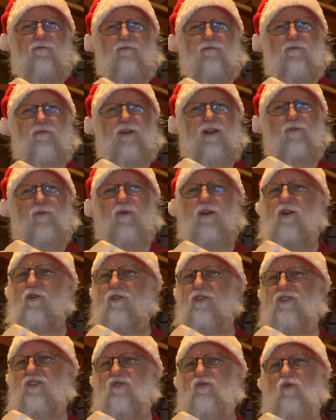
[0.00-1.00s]
Now, we know
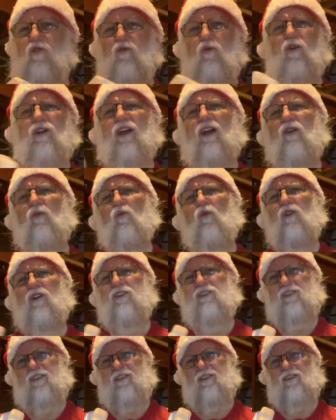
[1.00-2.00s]
this is wood. What kind of wood
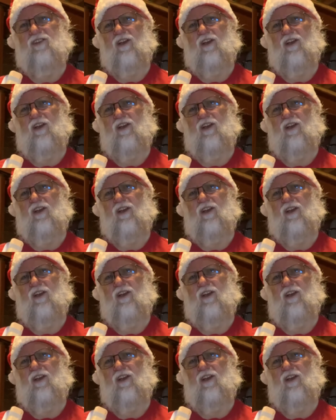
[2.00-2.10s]
is this?